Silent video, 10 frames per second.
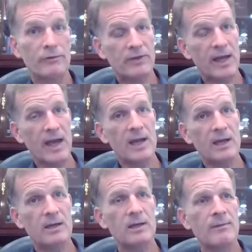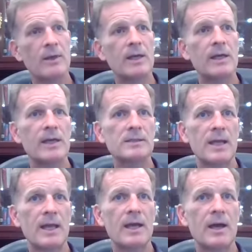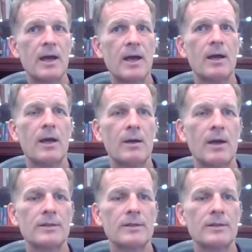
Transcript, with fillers: you will have gained is a, a,